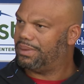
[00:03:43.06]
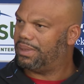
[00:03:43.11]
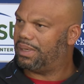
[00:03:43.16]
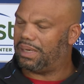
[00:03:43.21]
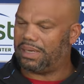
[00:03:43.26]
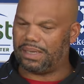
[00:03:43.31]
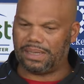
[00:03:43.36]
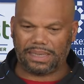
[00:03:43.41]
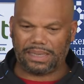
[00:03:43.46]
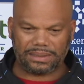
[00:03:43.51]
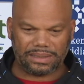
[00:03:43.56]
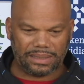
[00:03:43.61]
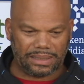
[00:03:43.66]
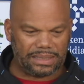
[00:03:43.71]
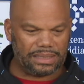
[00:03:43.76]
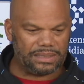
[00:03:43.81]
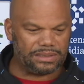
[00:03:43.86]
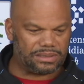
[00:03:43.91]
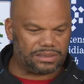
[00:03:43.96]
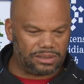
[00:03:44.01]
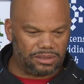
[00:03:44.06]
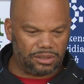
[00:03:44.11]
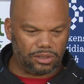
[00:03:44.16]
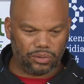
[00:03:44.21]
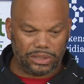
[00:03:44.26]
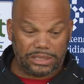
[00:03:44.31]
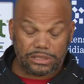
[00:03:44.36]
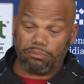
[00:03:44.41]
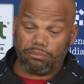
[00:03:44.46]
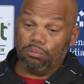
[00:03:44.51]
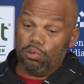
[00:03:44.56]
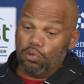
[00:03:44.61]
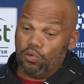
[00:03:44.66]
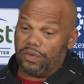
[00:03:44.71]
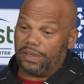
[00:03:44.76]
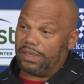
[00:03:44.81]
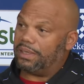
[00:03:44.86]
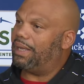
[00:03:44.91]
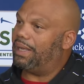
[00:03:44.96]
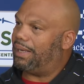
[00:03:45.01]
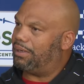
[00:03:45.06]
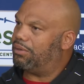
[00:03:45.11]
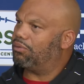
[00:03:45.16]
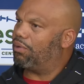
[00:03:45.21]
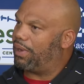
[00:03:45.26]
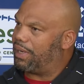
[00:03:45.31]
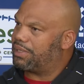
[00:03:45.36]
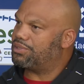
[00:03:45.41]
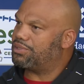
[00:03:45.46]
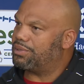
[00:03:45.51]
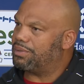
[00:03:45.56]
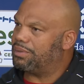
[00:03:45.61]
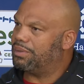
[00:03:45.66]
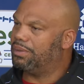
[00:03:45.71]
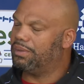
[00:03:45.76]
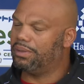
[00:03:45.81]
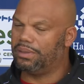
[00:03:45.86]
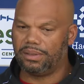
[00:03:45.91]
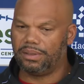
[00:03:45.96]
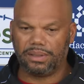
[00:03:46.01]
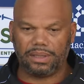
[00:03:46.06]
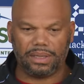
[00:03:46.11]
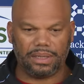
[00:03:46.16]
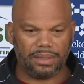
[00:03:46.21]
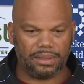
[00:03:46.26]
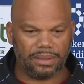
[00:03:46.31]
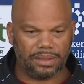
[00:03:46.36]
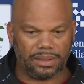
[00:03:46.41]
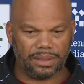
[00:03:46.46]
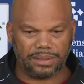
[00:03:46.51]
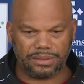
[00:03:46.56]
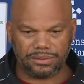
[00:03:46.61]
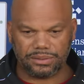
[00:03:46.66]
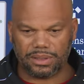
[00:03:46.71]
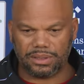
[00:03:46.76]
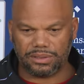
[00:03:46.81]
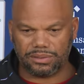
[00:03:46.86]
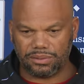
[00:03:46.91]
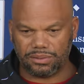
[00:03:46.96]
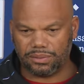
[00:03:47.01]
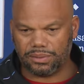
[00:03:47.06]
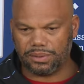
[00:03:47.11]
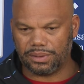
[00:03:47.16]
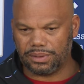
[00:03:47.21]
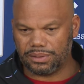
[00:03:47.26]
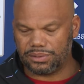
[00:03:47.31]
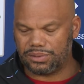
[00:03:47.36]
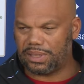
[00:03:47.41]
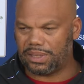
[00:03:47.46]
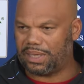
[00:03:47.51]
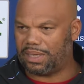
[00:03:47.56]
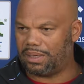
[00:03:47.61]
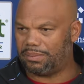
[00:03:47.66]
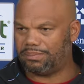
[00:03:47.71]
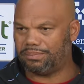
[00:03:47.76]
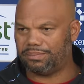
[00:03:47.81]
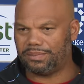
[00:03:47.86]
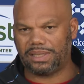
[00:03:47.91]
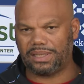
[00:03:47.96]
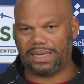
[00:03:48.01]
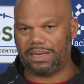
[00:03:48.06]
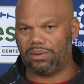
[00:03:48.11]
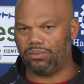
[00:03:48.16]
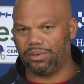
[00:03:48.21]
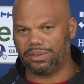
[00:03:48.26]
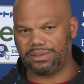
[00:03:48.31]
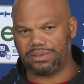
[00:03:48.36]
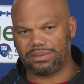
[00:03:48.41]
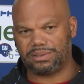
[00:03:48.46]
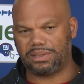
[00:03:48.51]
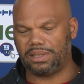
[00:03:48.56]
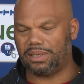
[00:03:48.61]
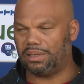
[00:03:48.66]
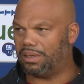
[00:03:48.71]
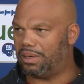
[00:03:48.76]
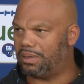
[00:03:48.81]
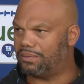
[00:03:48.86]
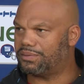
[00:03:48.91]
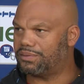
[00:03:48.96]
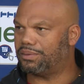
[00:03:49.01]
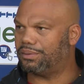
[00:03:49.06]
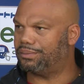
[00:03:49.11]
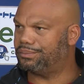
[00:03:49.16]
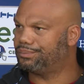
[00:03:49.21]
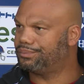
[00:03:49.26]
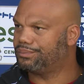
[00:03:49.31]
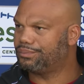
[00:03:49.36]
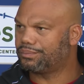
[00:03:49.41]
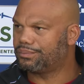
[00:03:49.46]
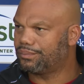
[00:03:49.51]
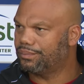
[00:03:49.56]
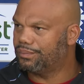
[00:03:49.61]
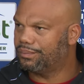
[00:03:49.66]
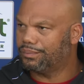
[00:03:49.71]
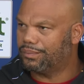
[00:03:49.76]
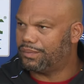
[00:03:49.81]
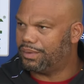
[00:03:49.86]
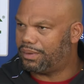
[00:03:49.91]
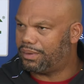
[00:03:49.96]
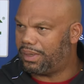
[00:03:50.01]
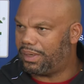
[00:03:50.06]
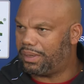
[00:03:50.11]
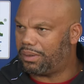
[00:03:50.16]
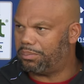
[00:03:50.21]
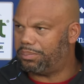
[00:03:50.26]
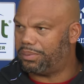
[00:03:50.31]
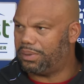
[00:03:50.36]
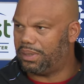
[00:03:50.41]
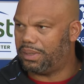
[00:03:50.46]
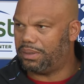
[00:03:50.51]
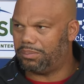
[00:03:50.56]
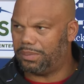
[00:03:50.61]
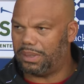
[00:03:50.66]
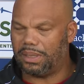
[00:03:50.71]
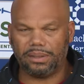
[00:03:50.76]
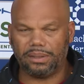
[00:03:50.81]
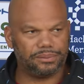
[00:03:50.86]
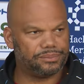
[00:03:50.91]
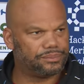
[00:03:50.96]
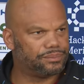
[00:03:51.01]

And I think he's moving in that direction, and he's doing a good job. The guy works his tail off, so you can't complain about